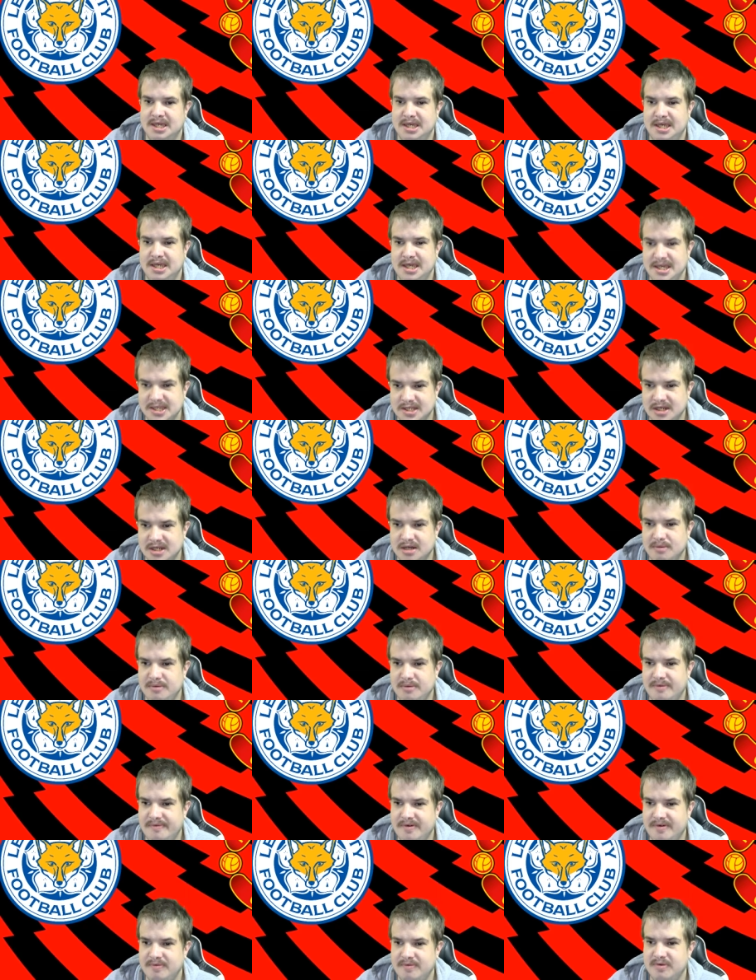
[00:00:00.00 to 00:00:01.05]
It's going to be
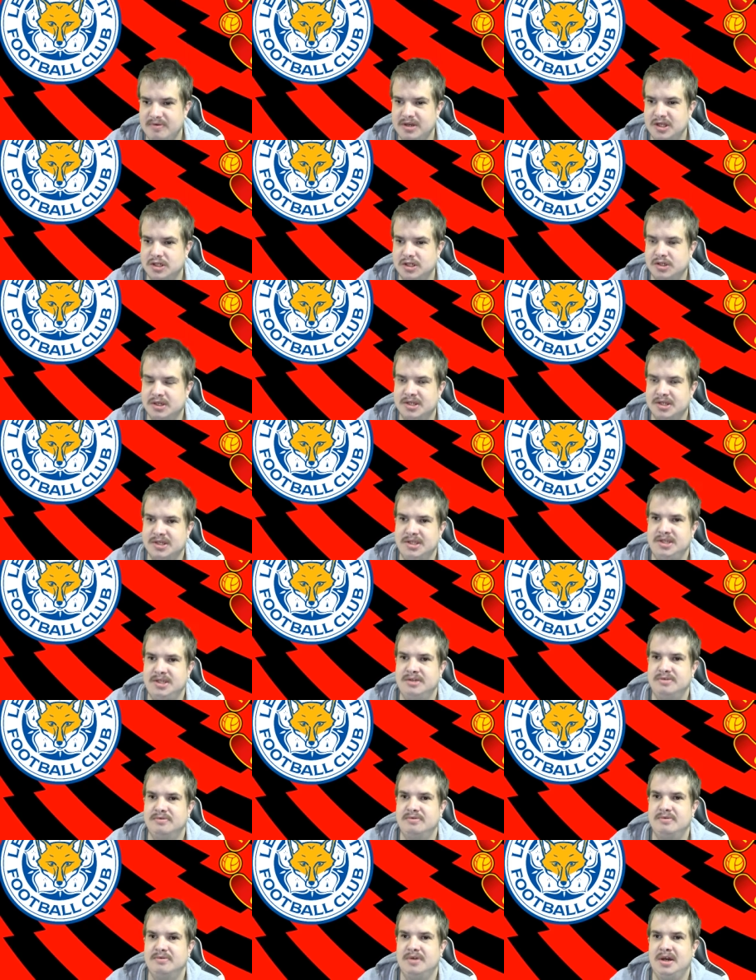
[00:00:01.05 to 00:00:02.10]
a very
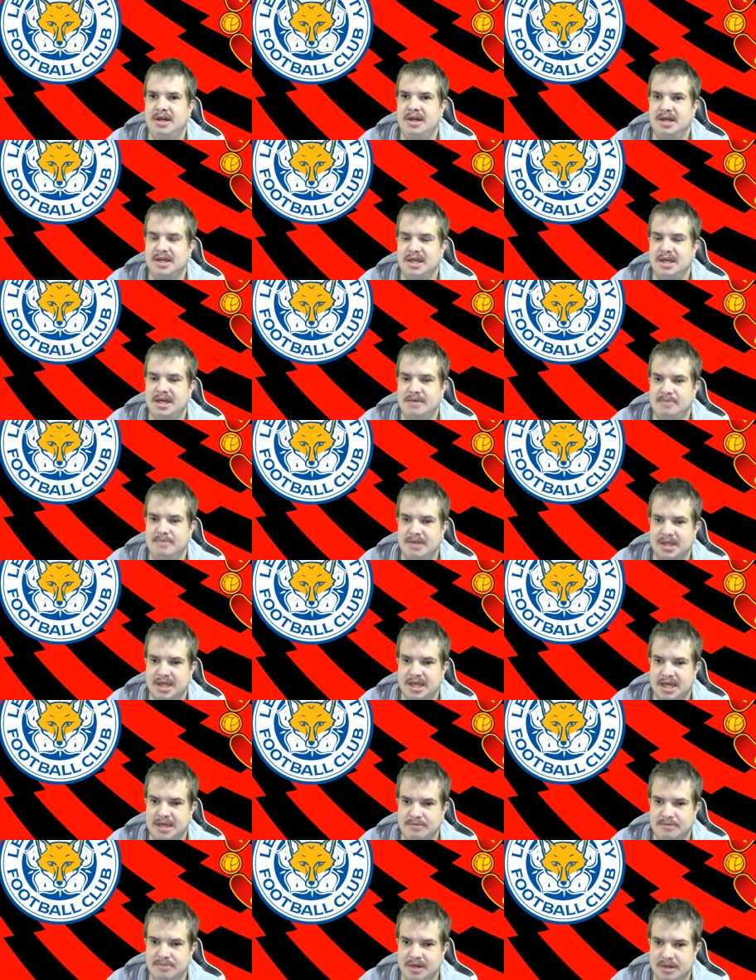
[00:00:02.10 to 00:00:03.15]
interesting uh, game at the
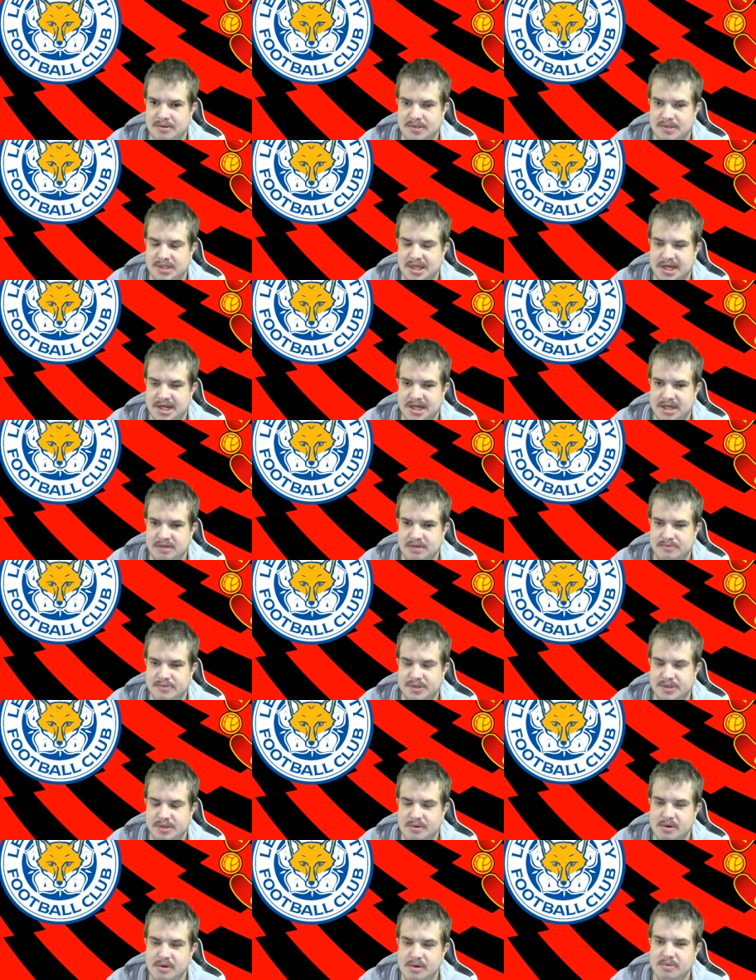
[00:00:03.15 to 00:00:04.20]
King Power Stadium,
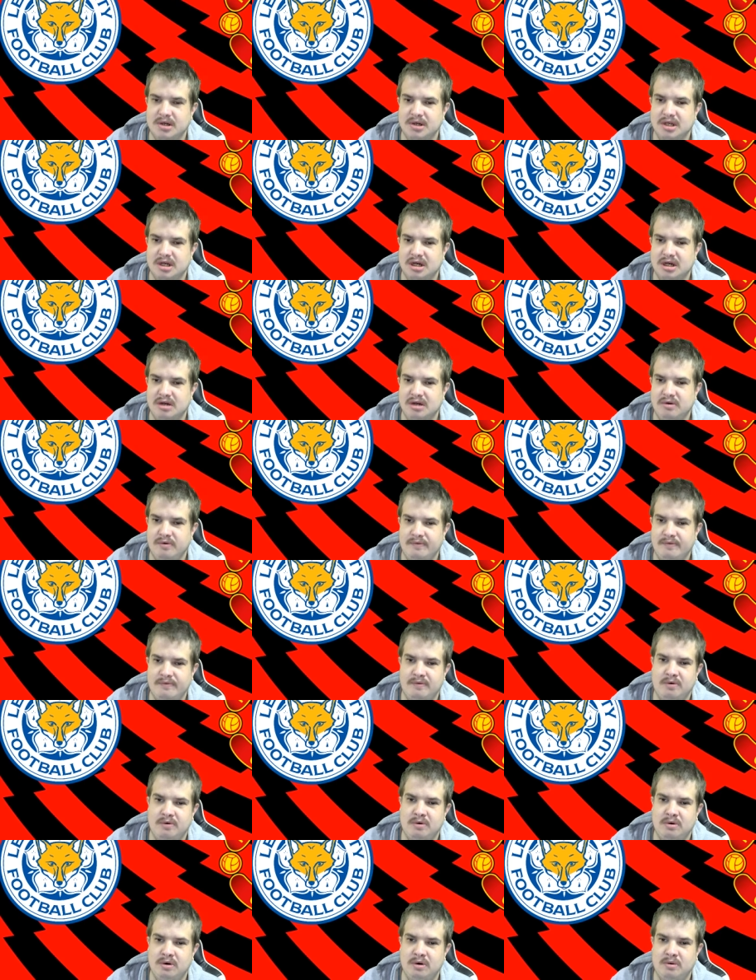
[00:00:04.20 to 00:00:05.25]
so I'm going to go
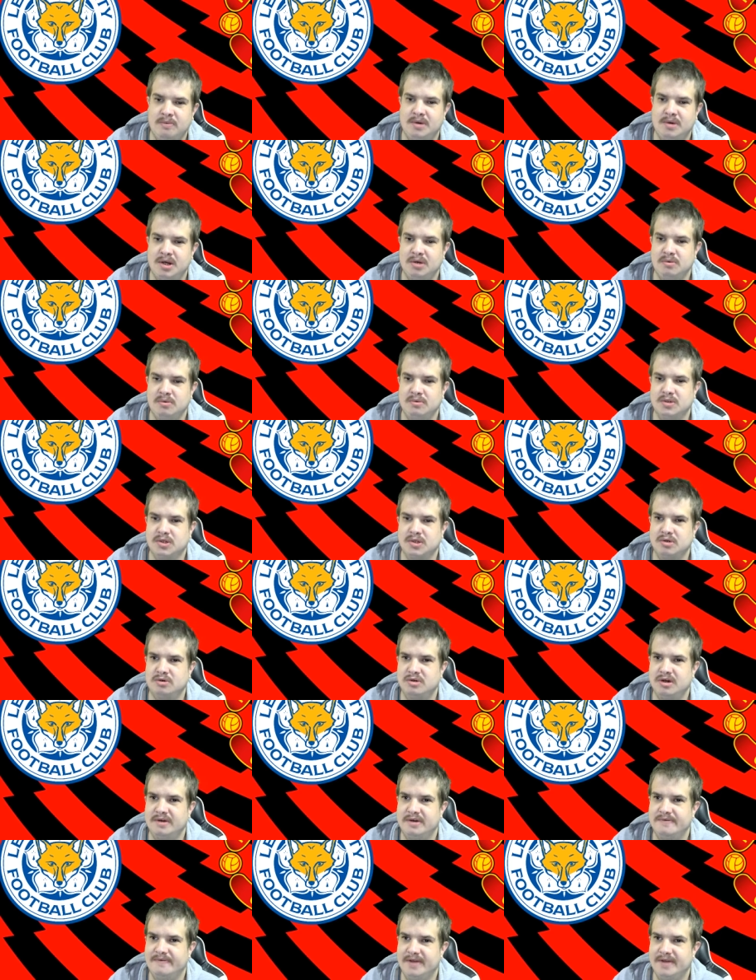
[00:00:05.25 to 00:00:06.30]
for a 1 all
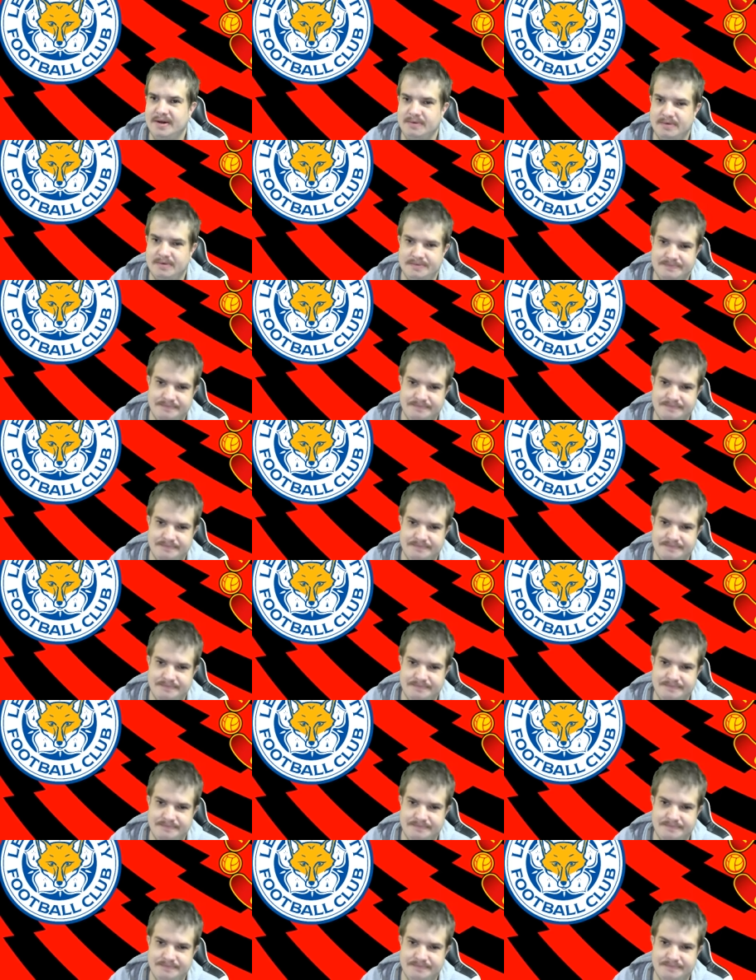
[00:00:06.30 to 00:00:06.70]
scoreline for that one.